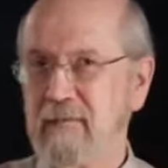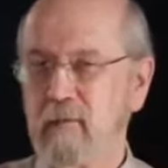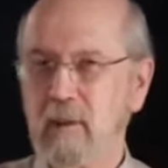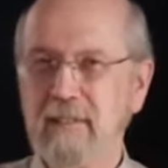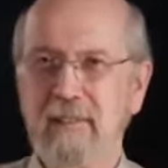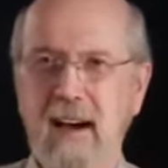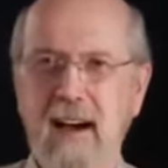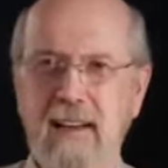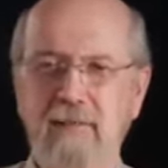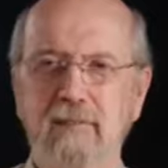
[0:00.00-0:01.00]

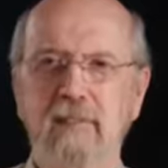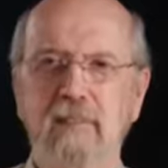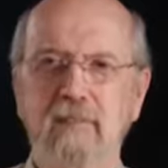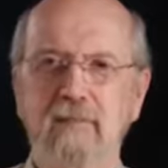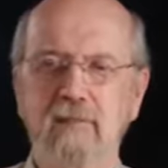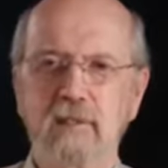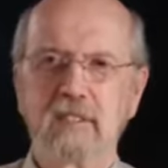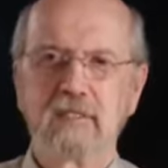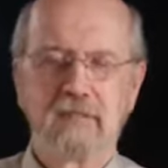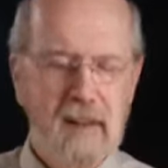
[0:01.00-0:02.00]
45,
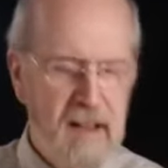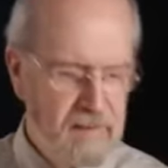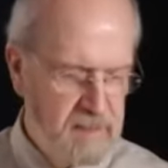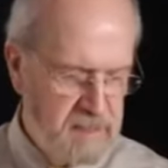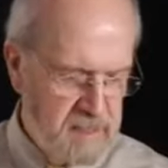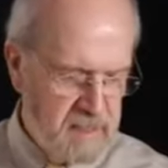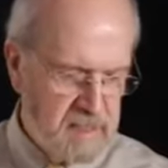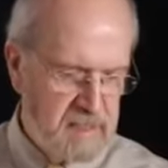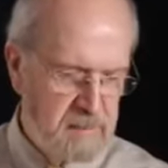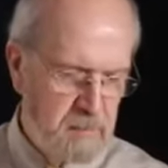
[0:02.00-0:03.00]
verses 5 and
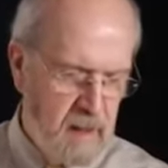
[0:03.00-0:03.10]
6.